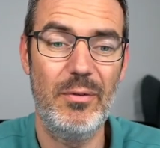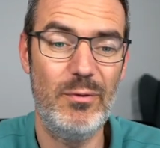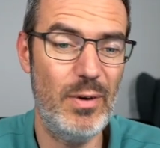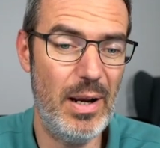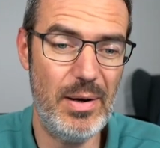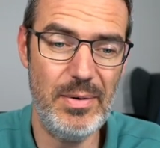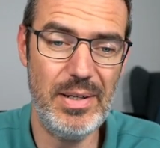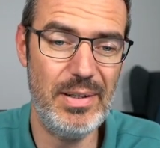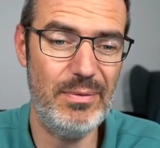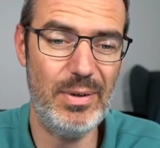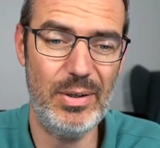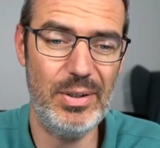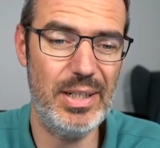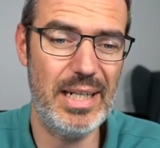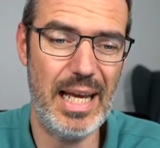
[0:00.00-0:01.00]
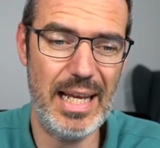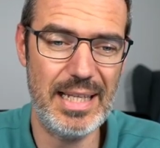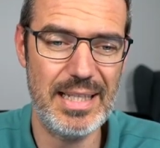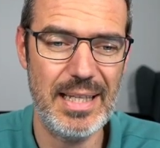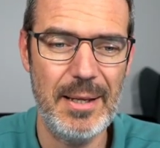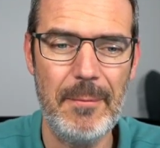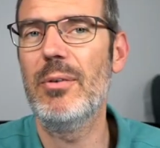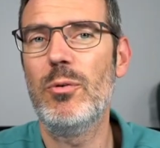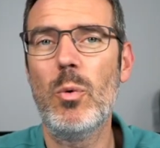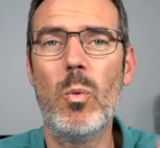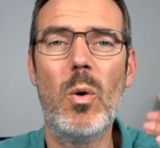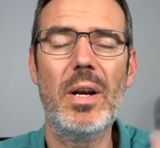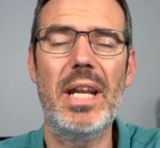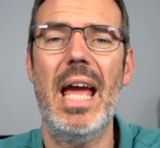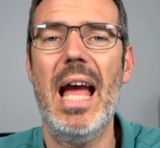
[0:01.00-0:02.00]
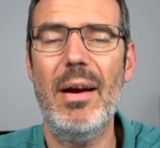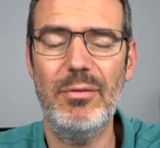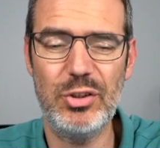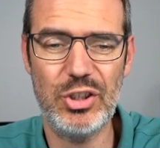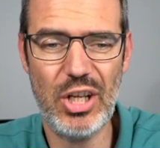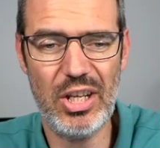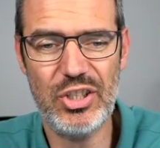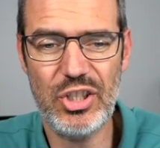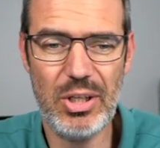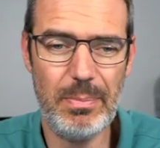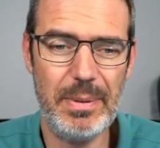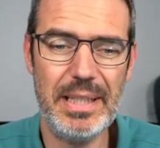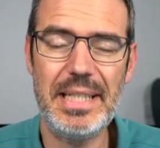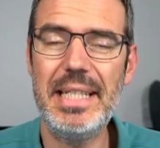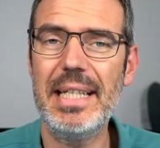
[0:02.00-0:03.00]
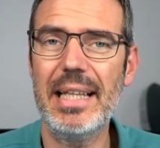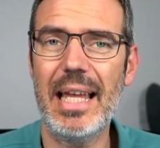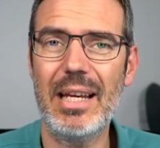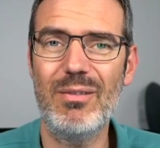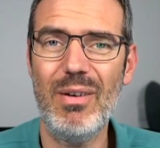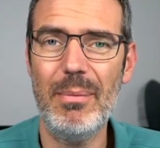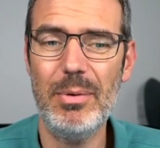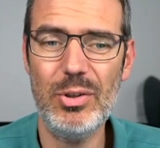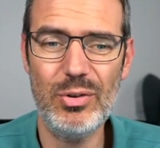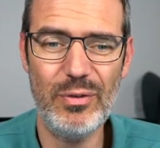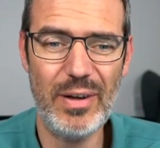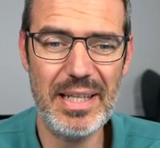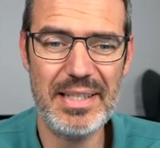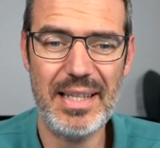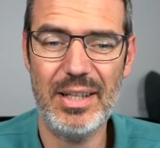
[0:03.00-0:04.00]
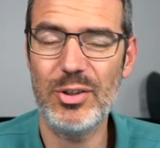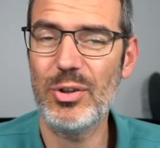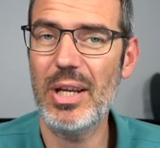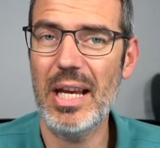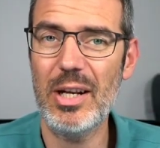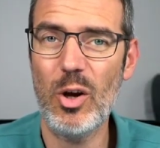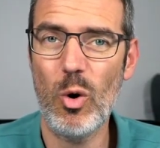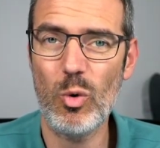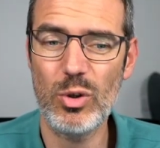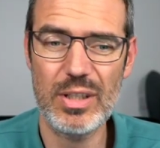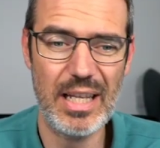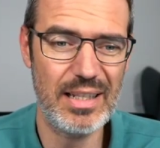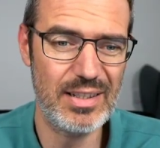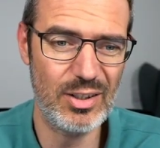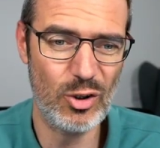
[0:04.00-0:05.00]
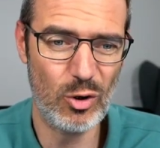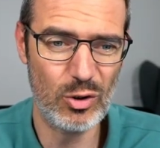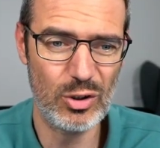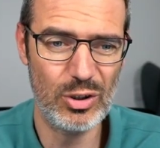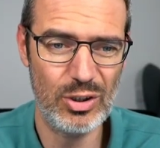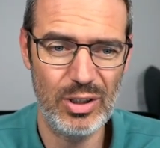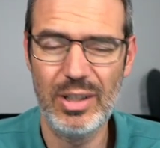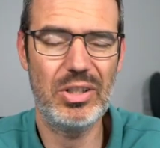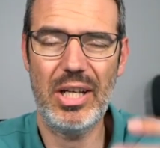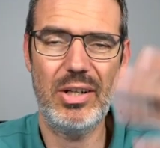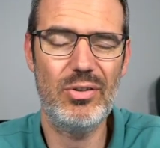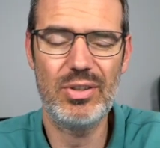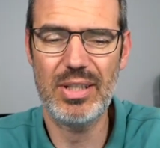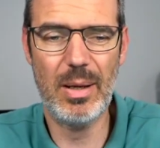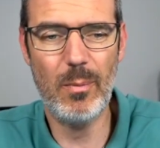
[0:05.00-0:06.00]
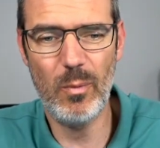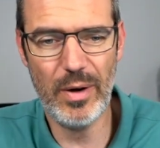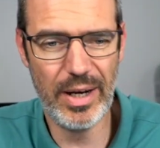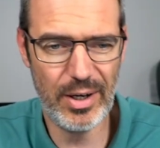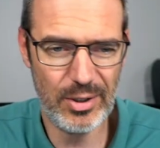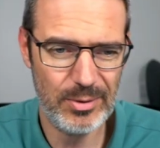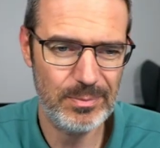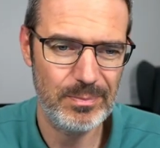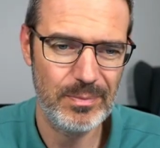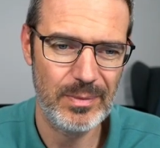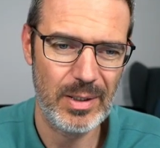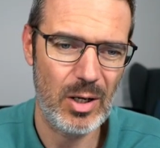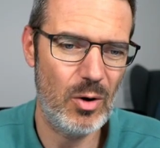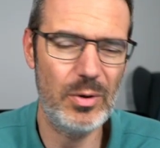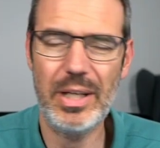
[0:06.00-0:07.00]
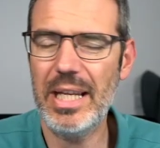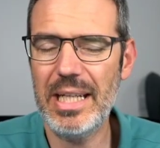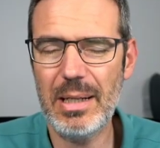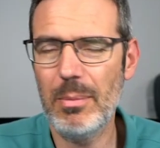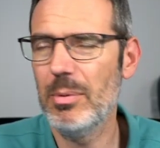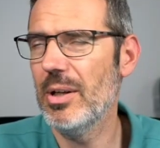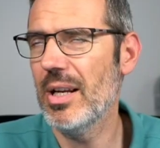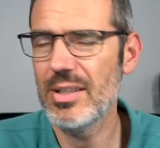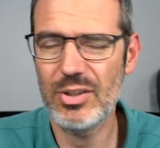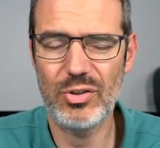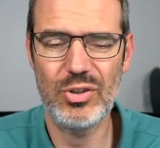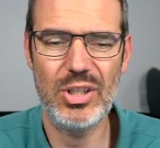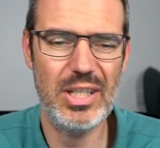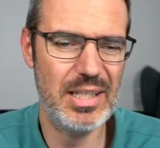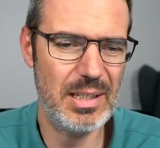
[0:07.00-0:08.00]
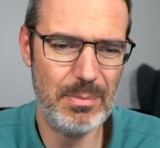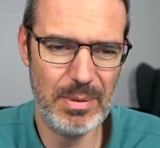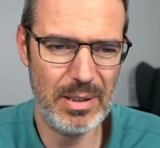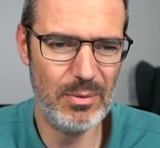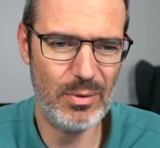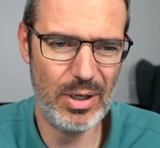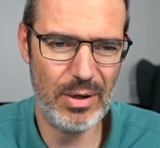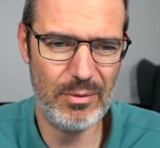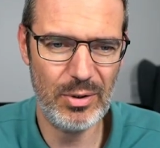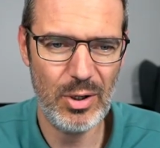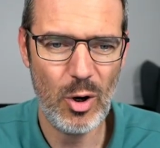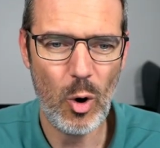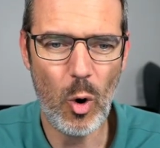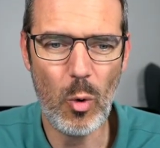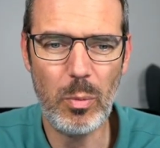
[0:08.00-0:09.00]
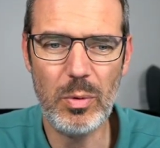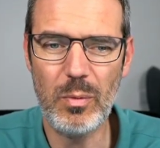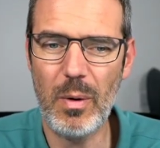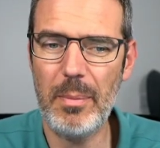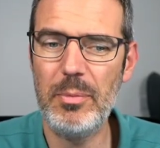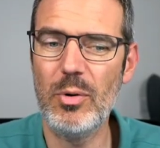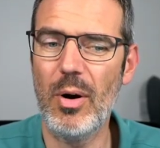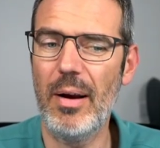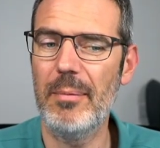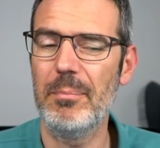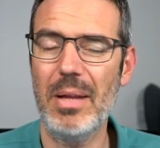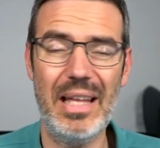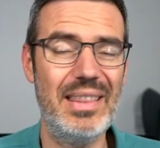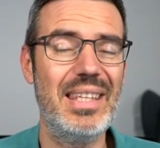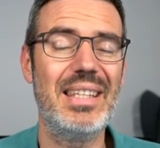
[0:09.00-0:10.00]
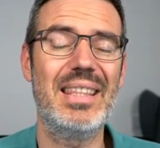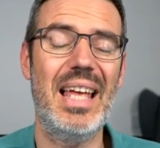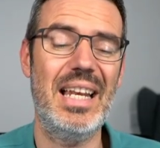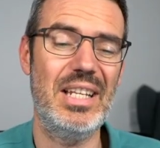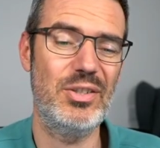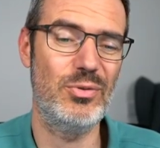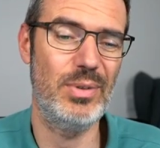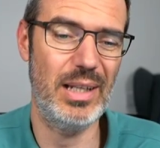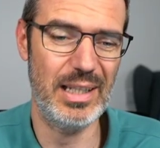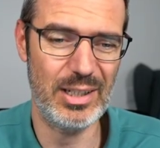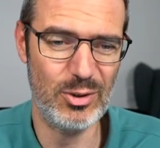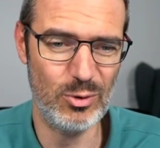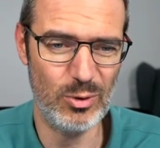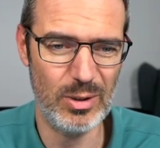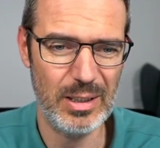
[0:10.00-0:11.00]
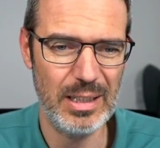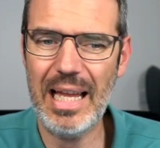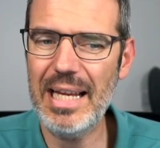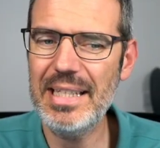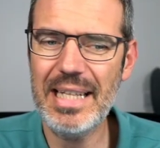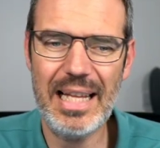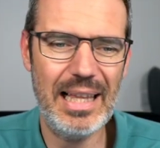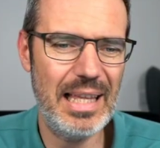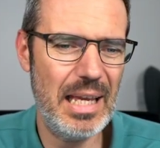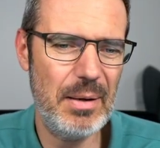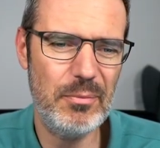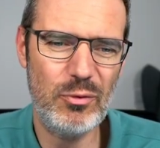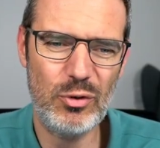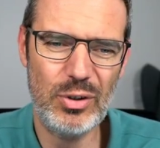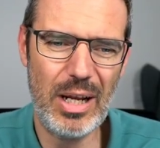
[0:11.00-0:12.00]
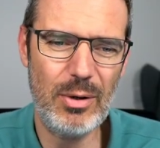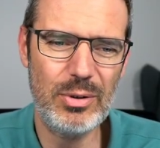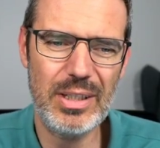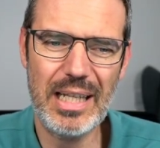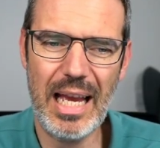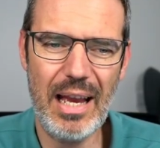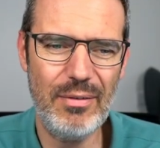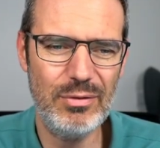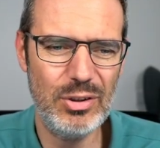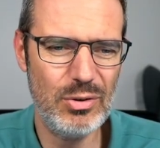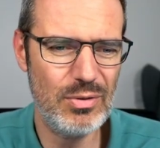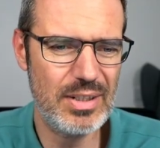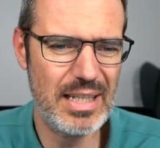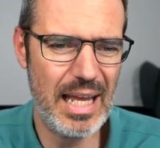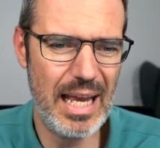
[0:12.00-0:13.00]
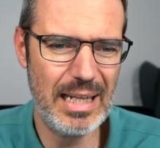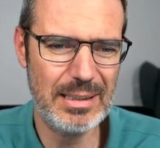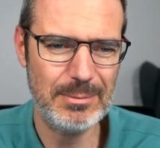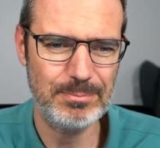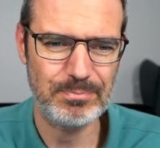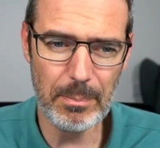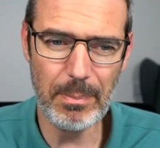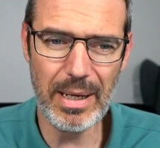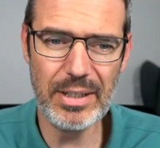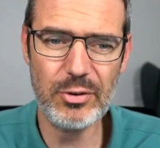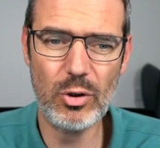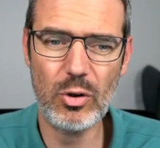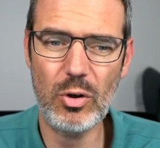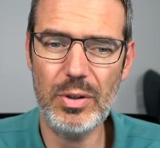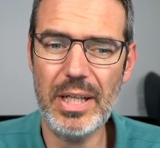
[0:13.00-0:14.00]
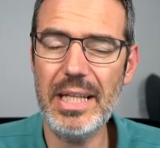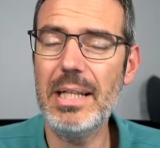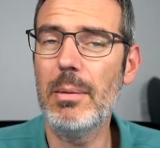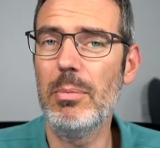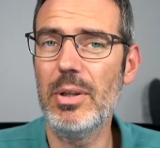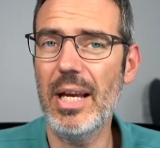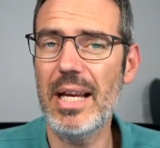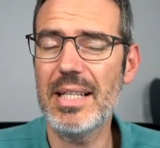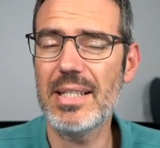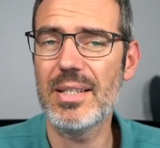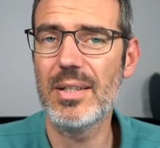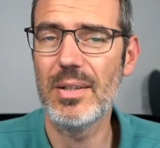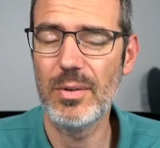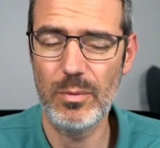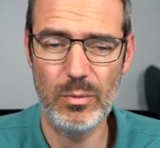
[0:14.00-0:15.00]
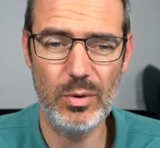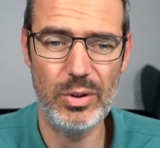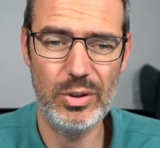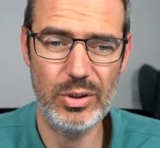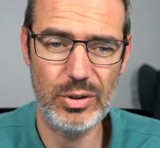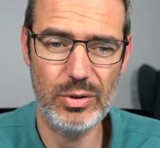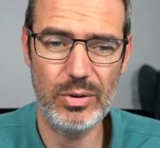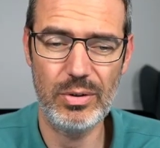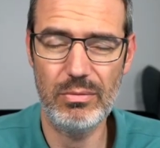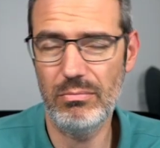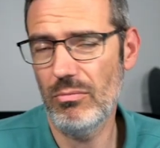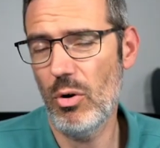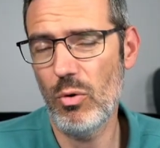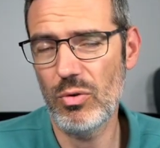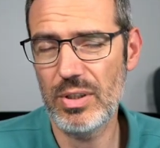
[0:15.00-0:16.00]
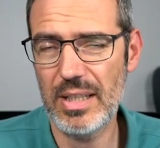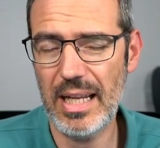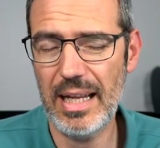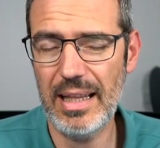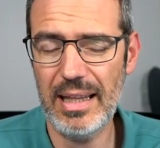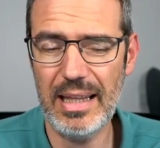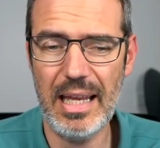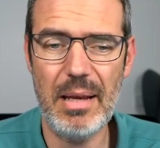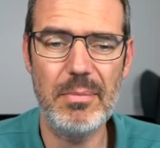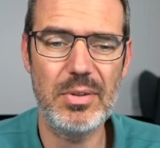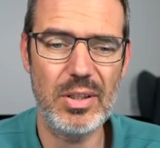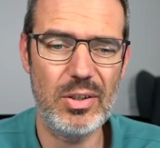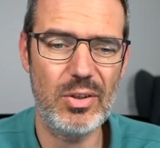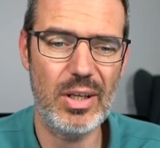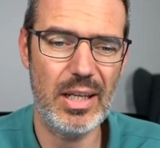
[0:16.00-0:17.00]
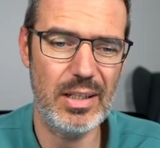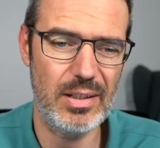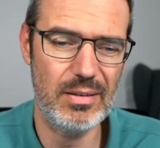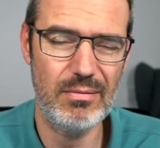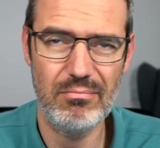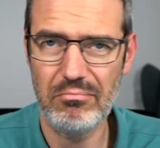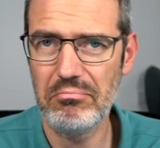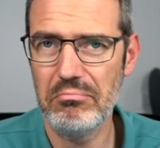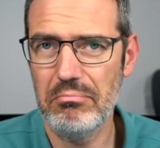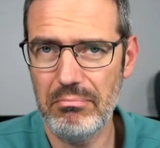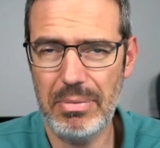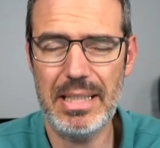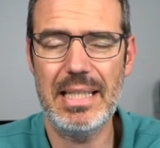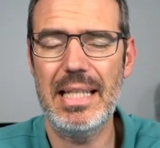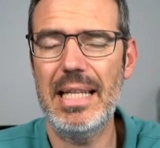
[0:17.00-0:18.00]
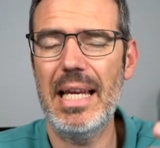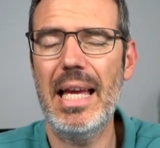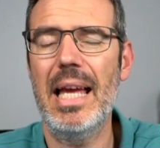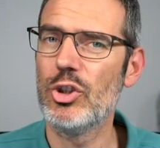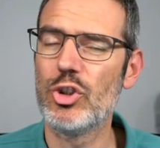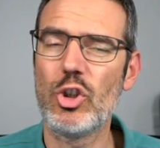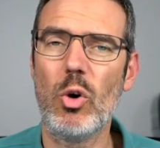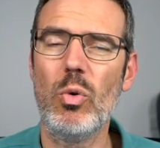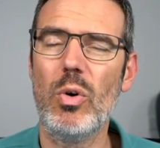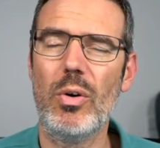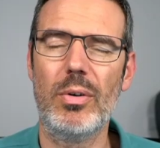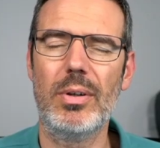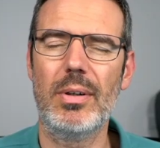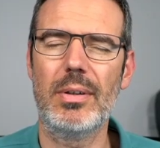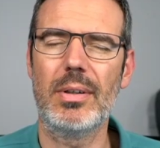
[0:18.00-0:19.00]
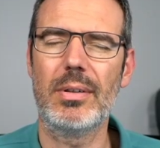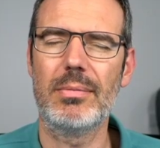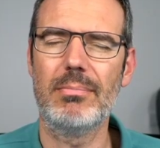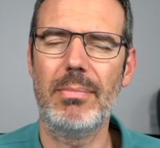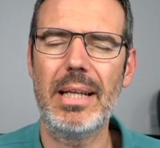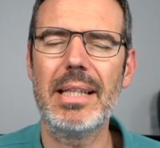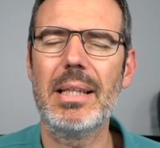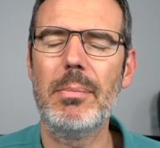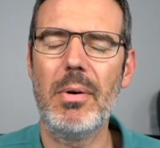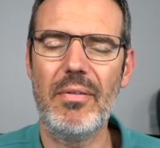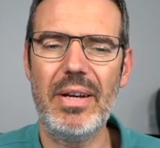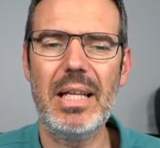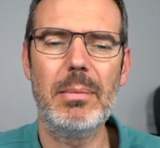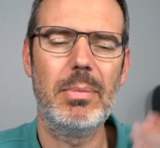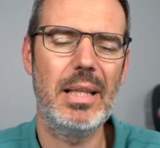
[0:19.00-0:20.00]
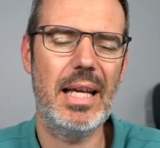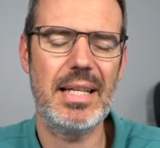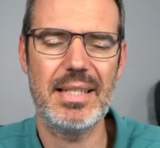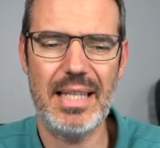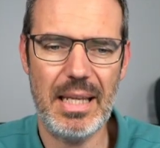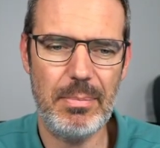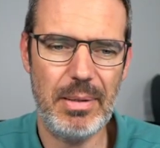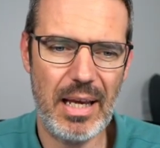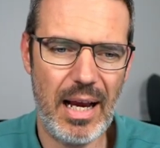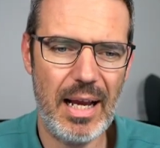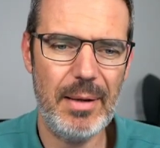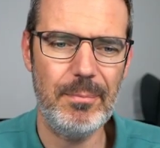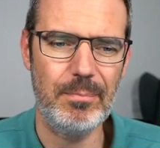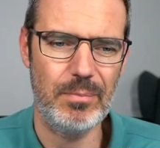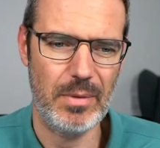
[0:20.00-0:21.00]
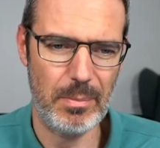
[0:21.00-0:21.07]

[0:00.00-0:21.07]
Very, very nice. If you want to have a ChatGPT-like web interface that you can host as a Docker container somewhere, on AWS, on GCP, wherever, open WebUI. I think that is really cool. Light LLM for routing, I haven't used that. Bedrock on AWS, where you host LLMs and you can basically show or make them available as an API.